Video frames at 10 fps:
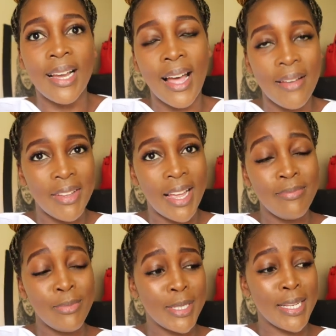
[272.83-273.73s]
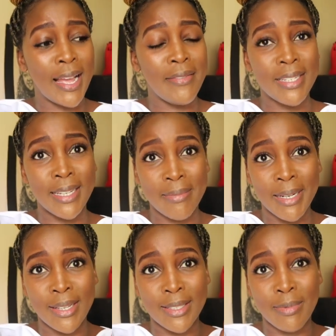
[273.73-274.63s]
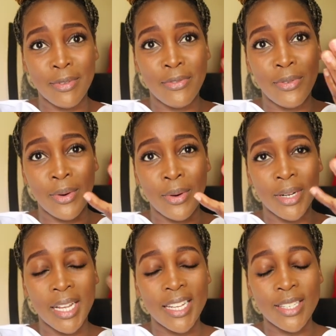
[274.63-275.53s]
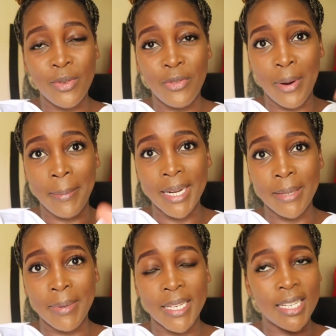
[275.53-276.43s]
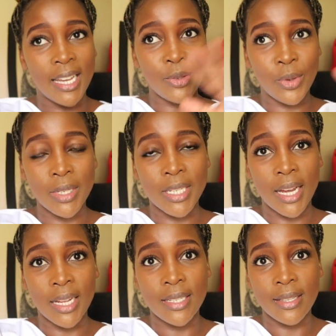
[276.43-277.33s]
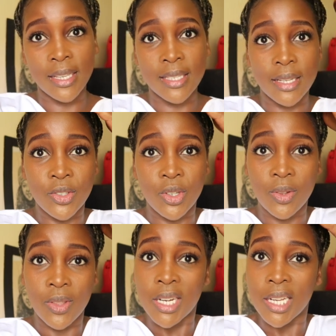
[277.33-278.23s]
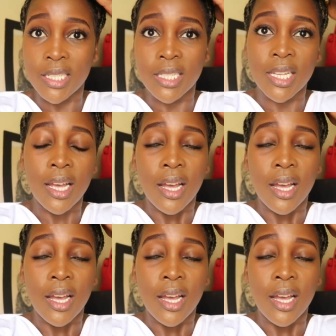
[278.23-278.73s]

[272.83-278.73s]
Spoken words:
I'm not saying I haven't done my nails before. Like, I just go for a mani-pedi and don't add the extension in the nails.